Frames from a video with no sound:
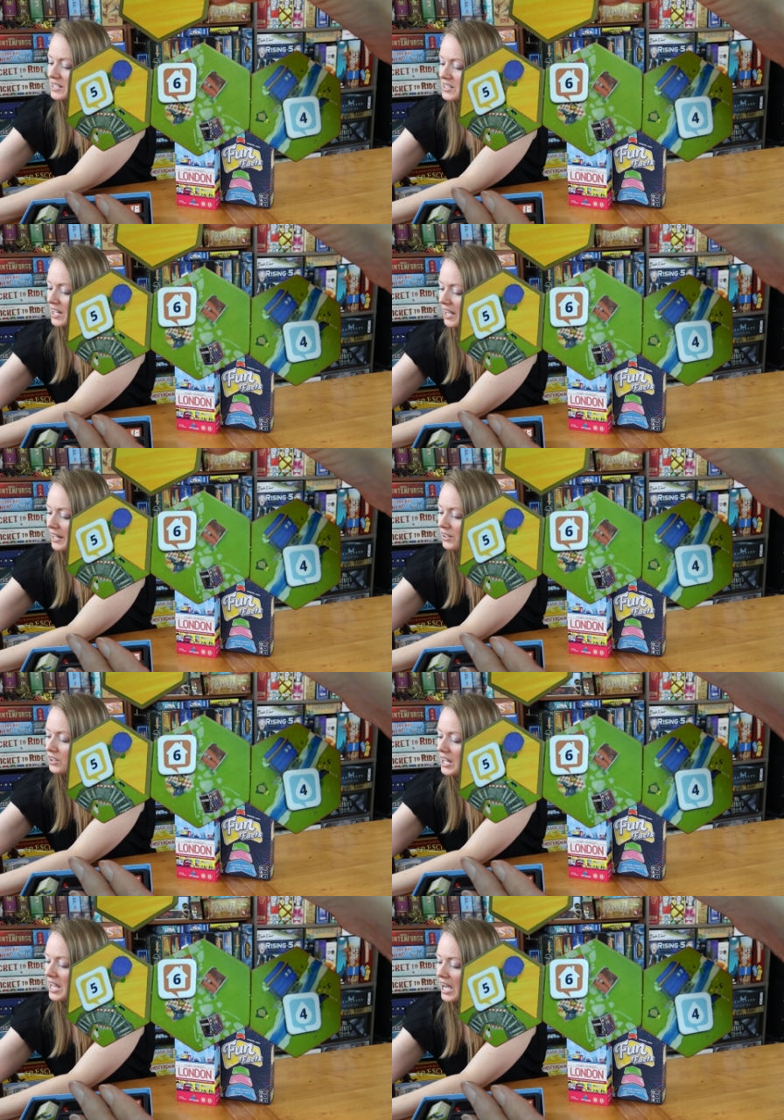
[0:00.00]
this
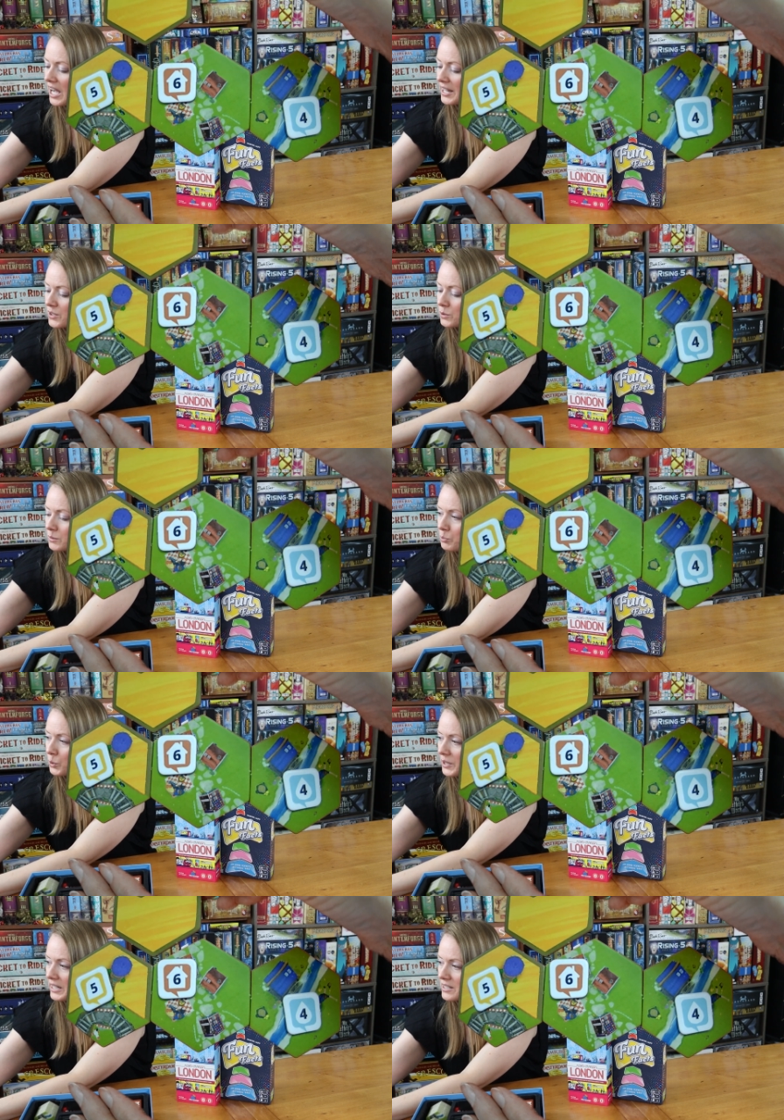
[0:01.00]
tile, I could
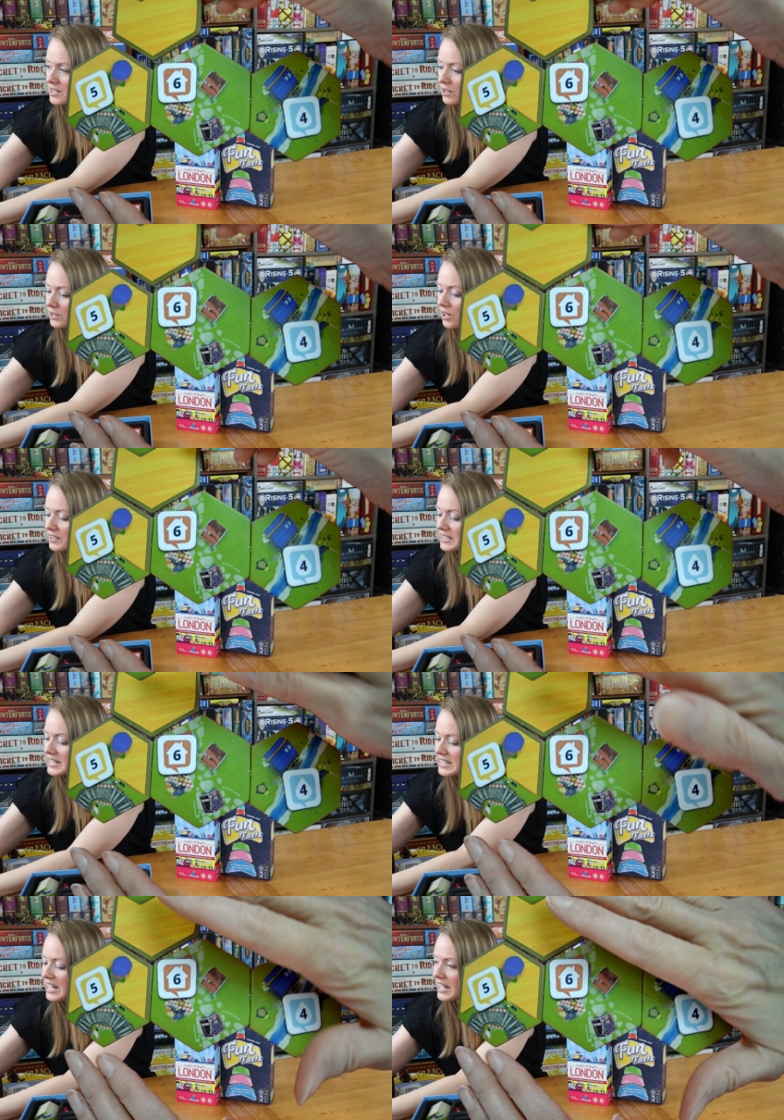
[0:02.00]
put it along the
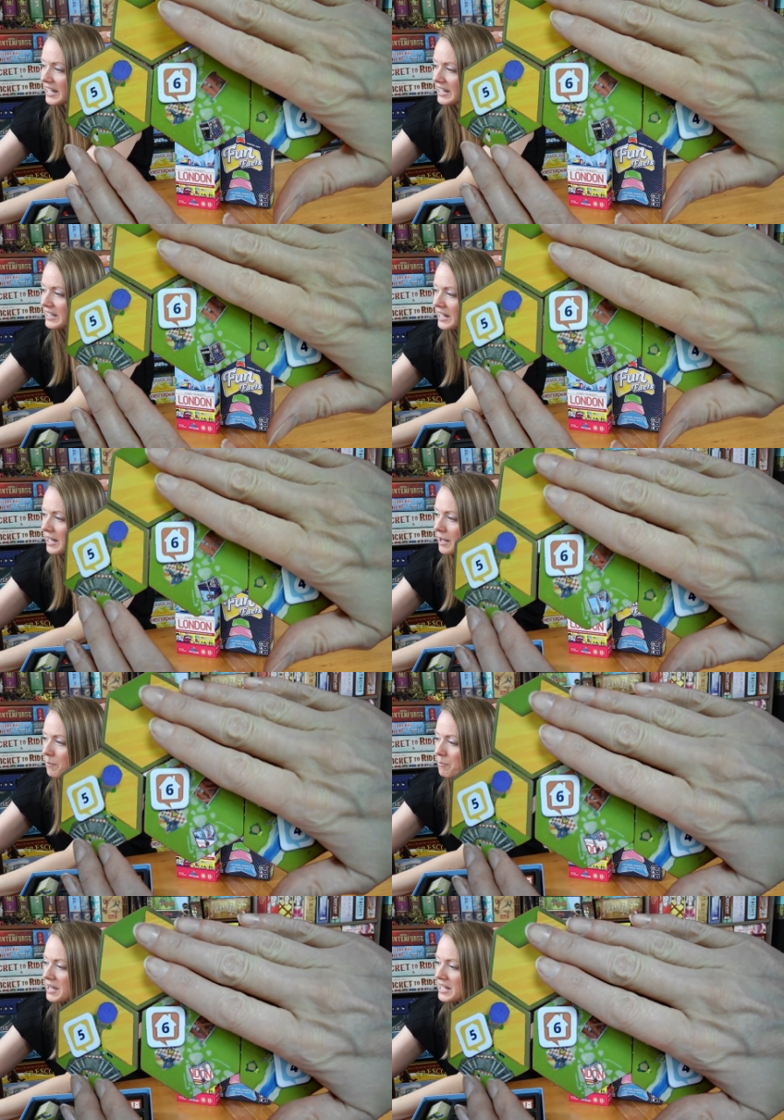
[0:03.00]
side,
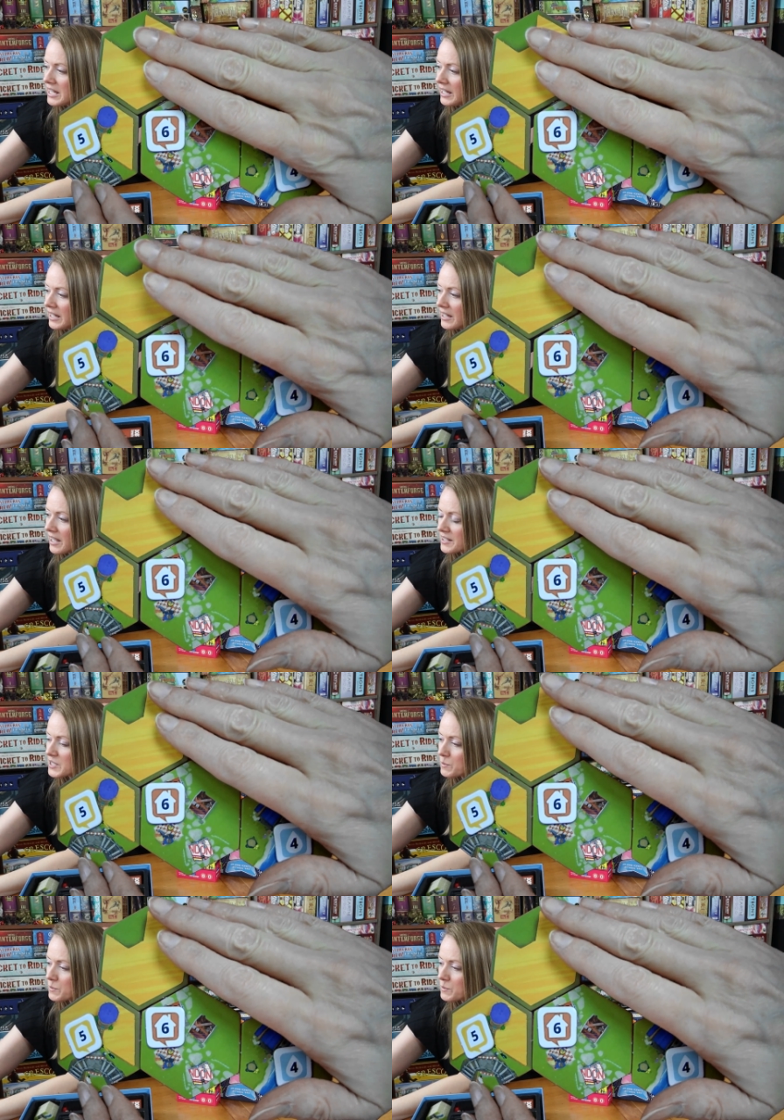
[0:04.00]
making a